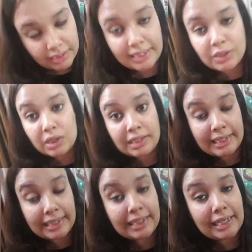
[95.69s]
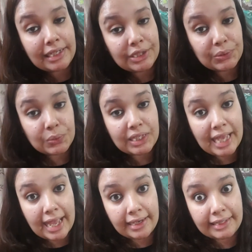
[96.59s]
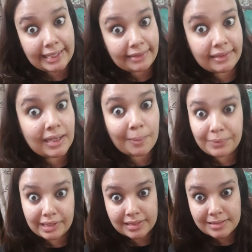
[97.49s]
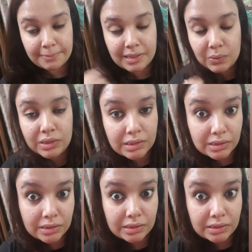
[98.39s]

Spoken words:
click on it and you can get the updates about the